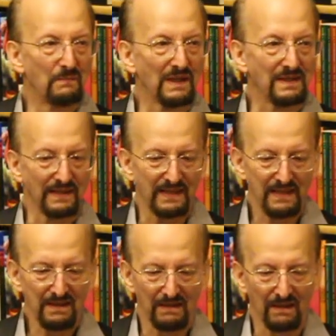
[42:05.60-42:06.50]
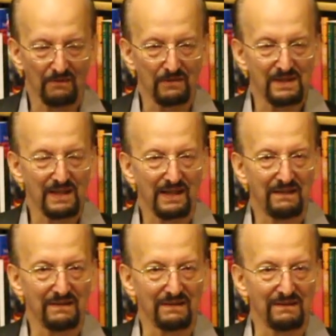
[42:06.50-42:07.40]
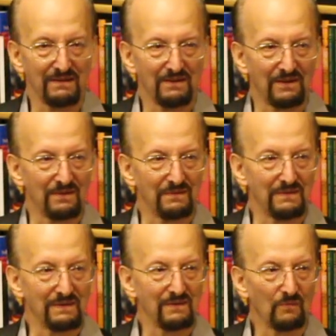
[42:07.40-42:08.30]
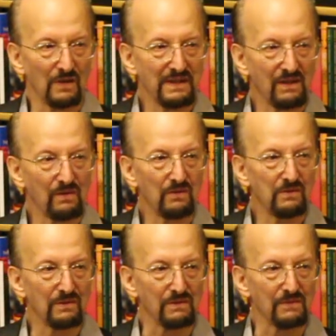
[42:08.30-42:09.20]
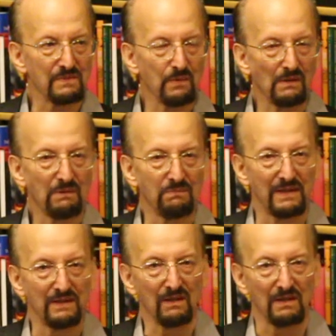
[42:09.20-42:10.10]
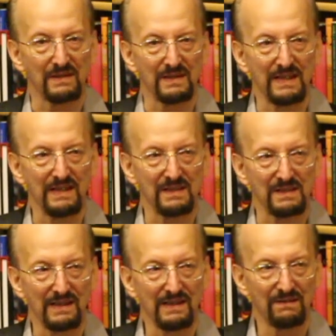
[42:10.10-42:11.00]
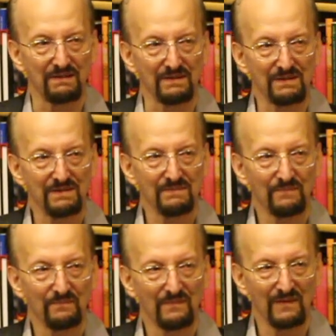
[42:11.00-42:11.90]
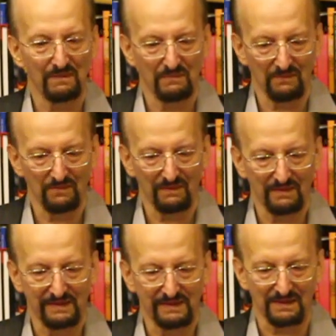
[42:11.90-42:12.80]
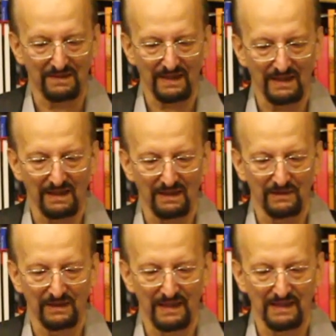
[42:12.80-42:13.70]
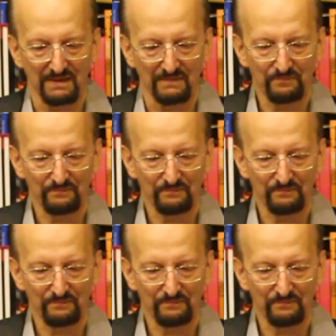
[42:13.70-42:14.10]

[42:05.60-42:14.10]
But again, I would say that, you know, what he called was probably not these ethers, but we'll get to that a little bit later.